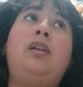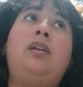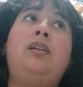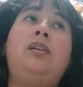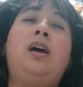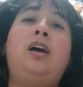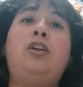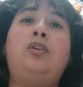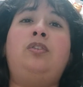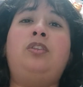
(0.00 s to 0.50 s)

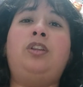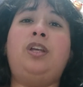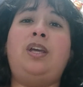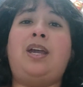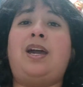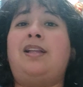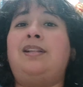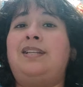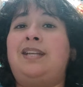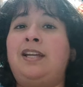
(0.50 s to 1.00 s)
not
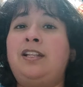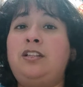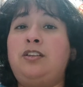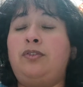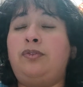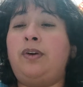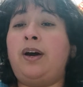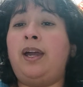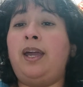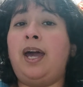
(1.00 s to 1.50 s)
only
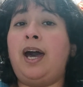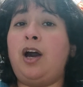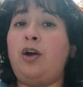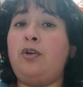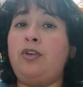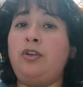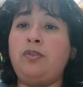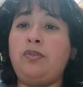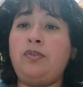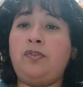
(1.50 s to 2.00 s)
identify how
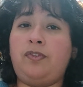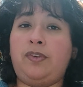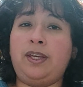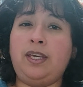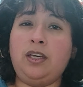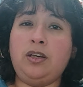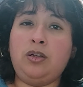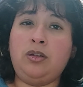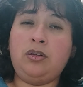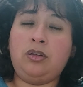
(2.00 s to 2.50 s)
you
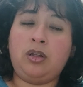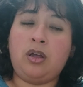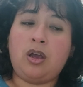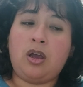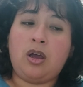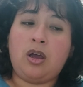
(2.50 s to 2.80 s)
feel